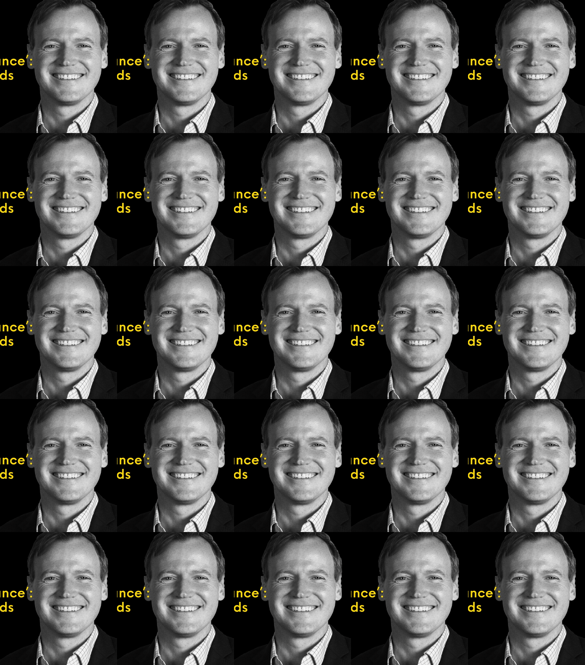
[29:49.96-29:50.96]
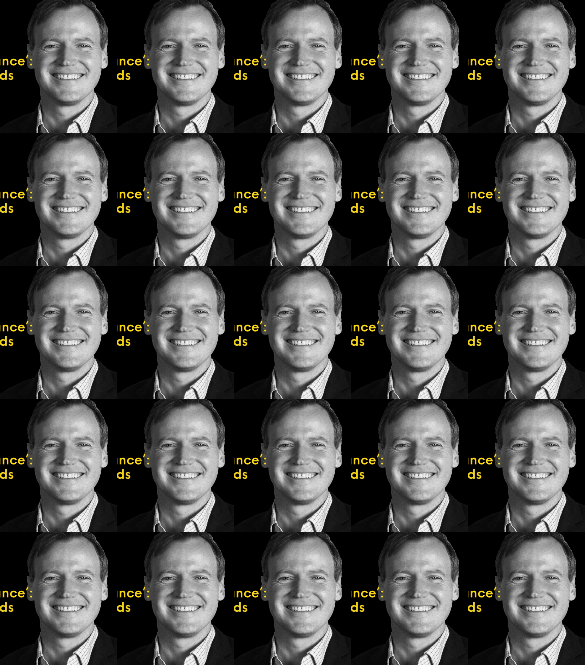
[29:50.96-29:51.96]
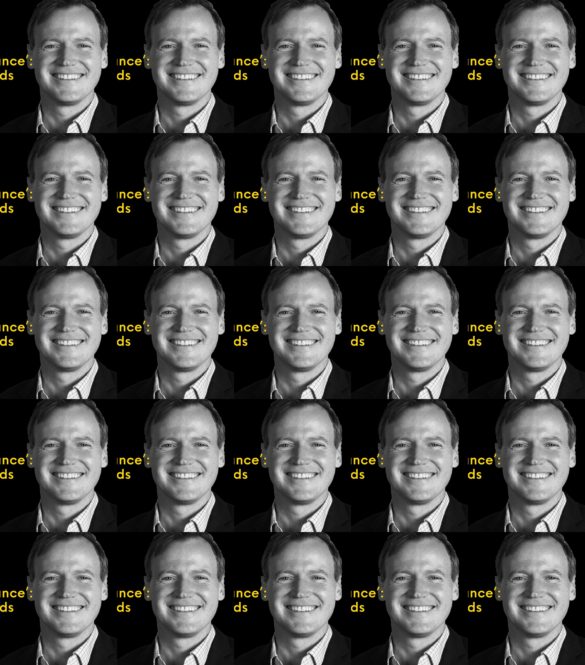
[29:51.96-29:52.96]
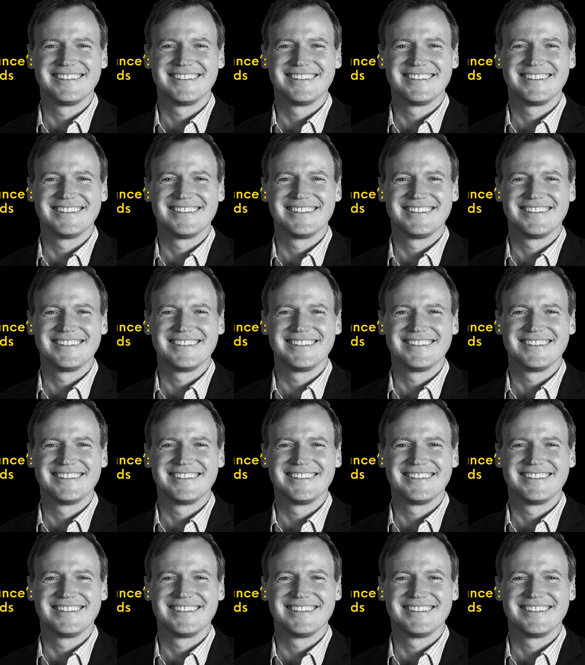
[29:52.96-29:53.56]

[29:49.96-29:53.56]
[no speech]